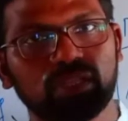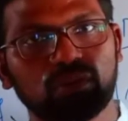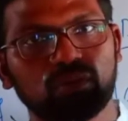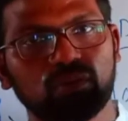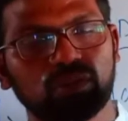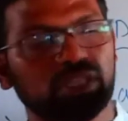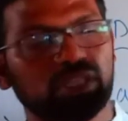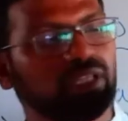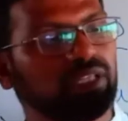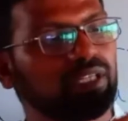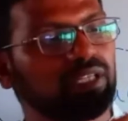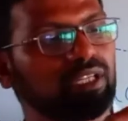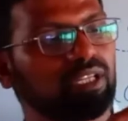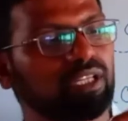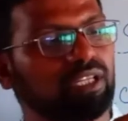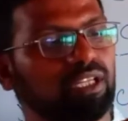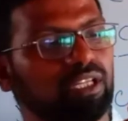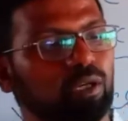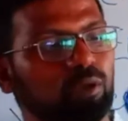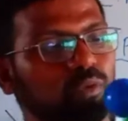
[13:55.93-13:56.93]
Okay.
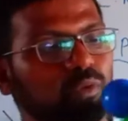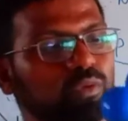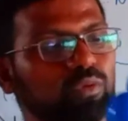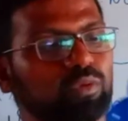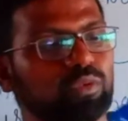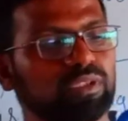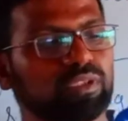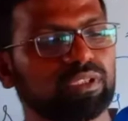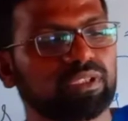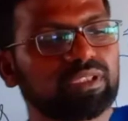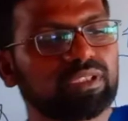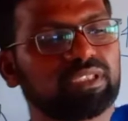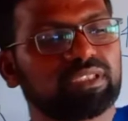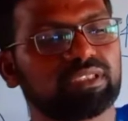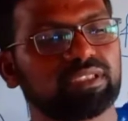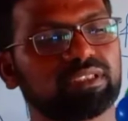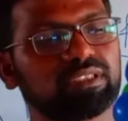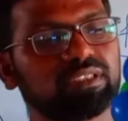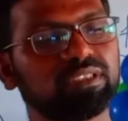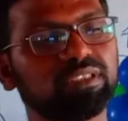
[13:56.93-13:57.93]
Now this
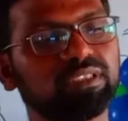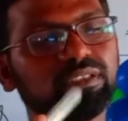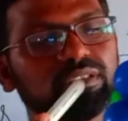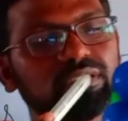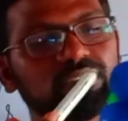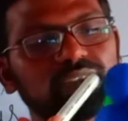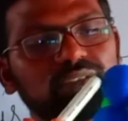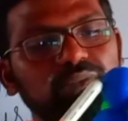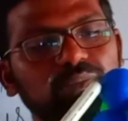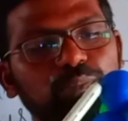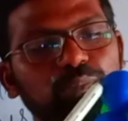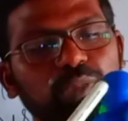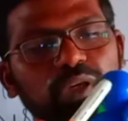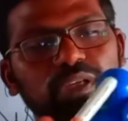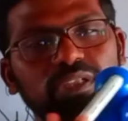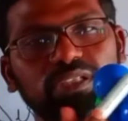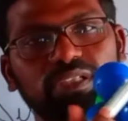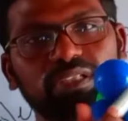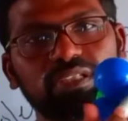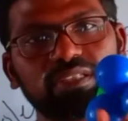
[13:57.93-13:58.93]
is
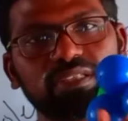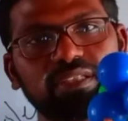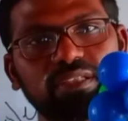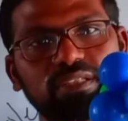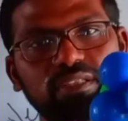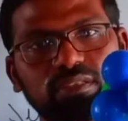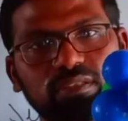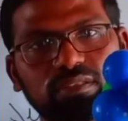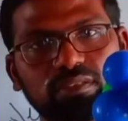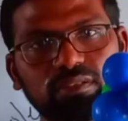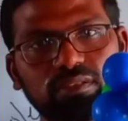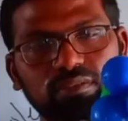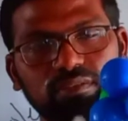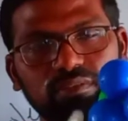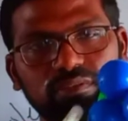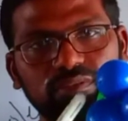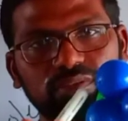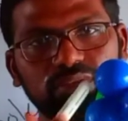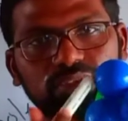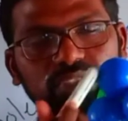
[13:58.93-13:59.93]
particles in
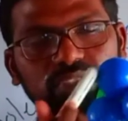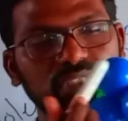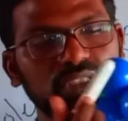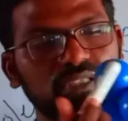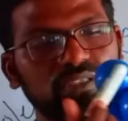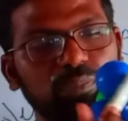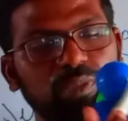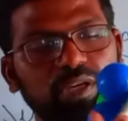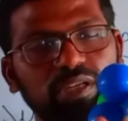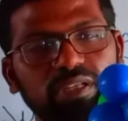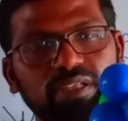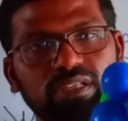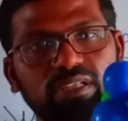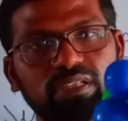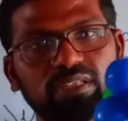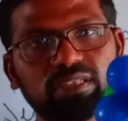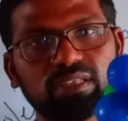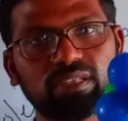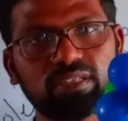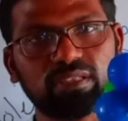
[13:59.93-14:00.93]
these are the
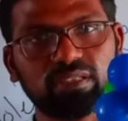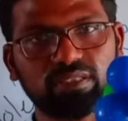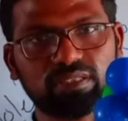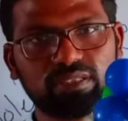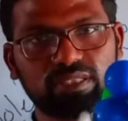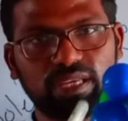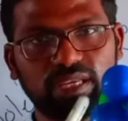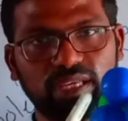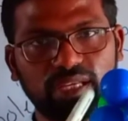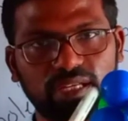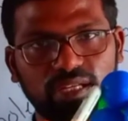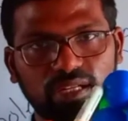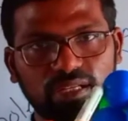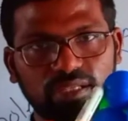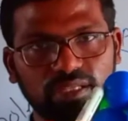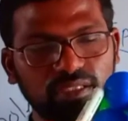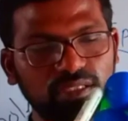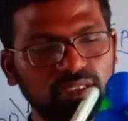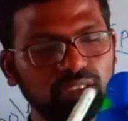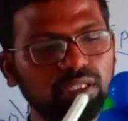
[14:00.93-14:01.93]
particles in second
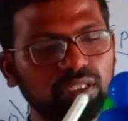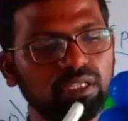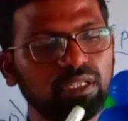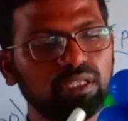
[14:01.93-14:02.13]
layer.